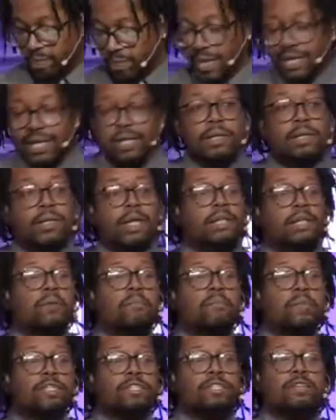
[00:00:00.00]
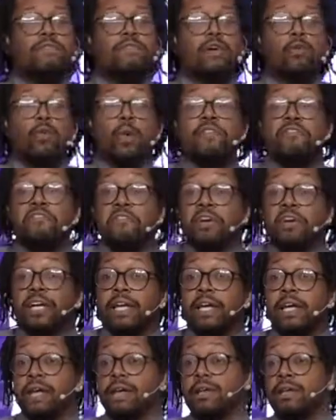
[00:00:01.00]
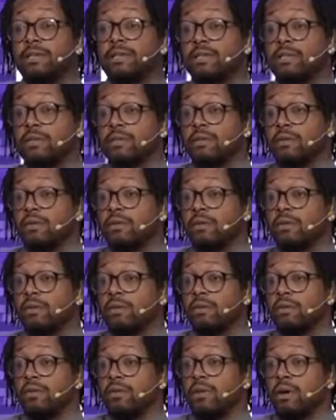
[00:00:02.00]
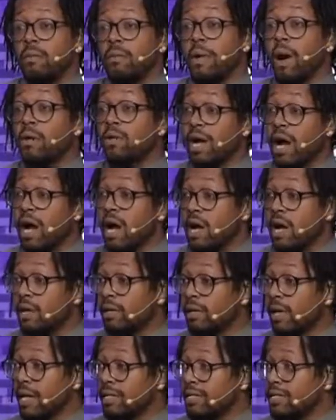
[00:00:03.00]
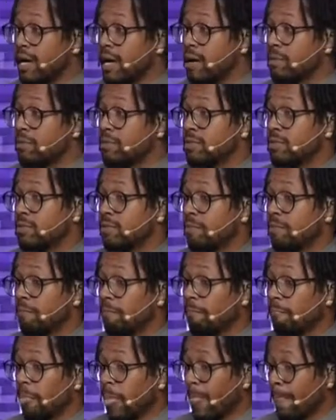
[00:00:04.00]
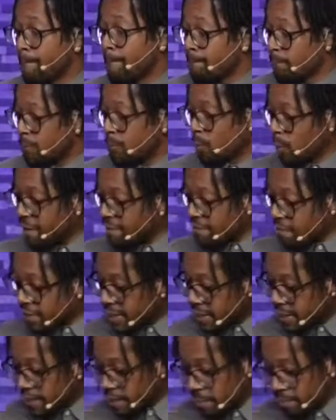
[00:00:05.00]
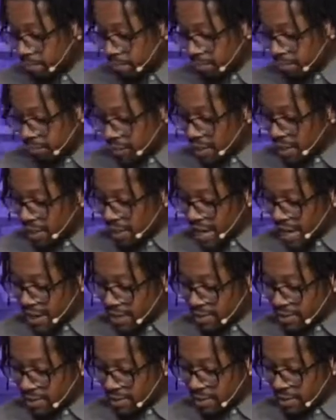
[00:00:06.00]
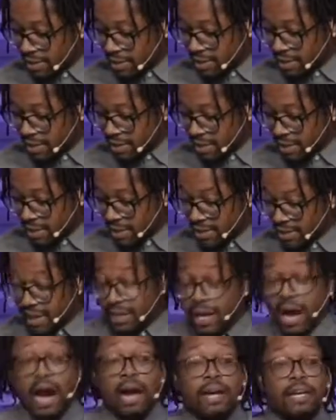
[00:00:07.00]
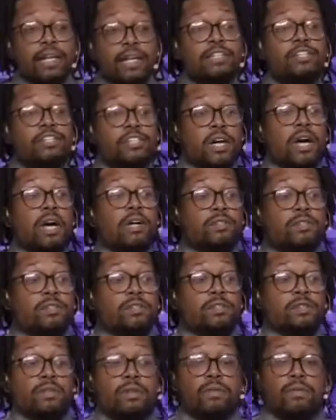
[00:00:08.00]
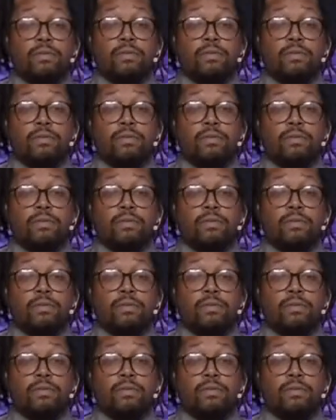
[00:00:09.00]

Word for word: Again, in the midst of it, we forget about God at times. We forget that, that God is just,